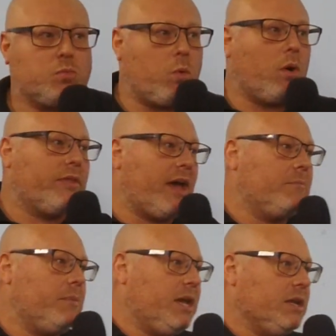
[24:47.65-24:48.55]
what that
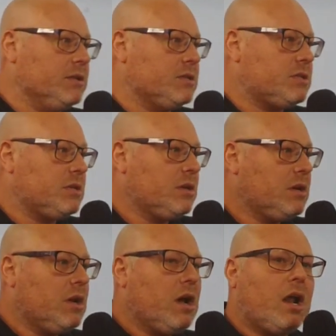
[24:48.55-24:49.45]
means?
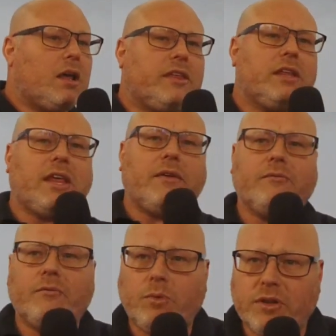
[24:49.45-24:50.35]
And I think
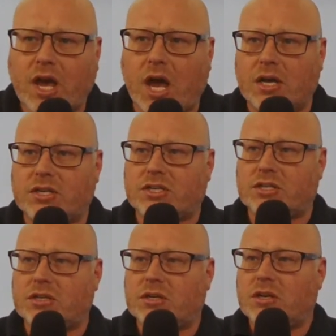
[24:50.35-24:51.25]
then with
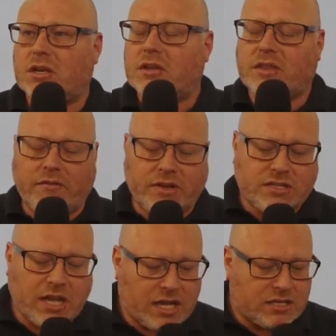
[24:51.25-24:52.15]
us, there is
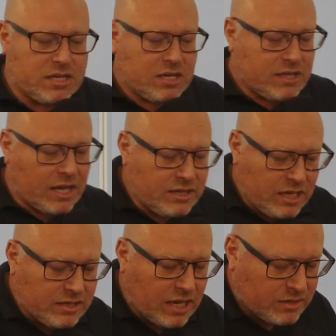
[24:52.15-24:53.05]
that
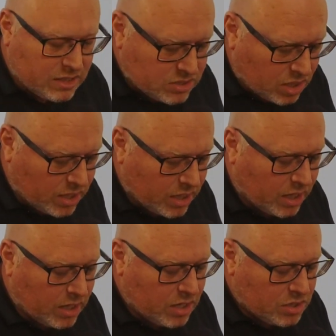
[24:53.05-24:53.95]
need, that desire
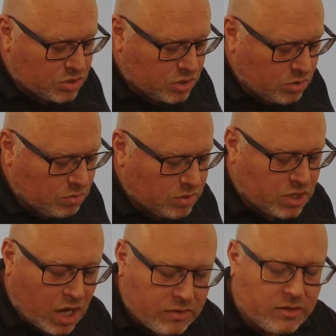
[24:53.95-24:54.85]
to
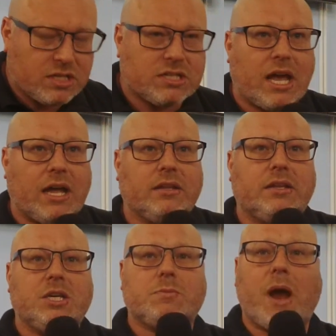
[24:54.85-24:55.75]
understand
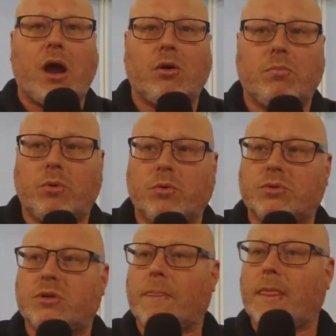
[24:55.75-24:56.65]
these
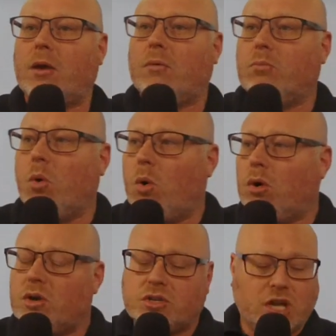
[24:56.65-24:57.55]
parables more,
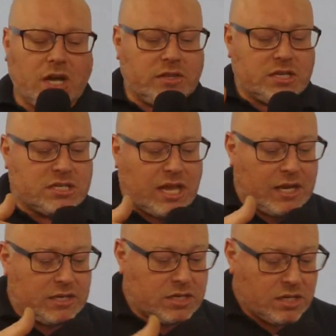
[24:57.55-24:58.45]
to
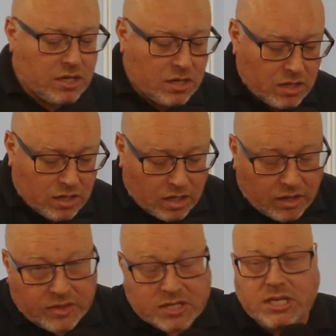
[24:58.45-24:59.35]
understand
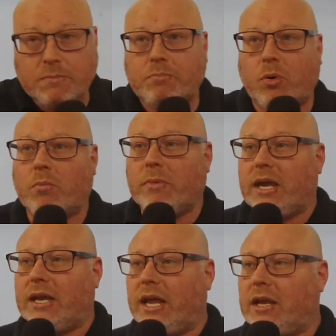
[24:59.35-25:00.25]
the simple
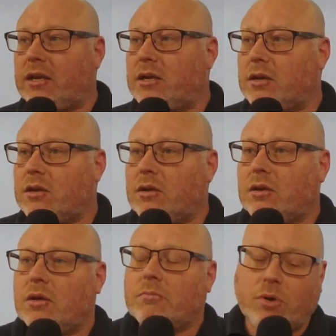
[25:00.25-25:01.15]
meaning,
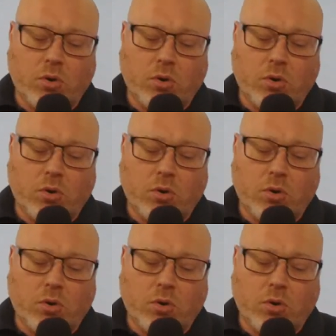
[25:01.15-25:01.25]
but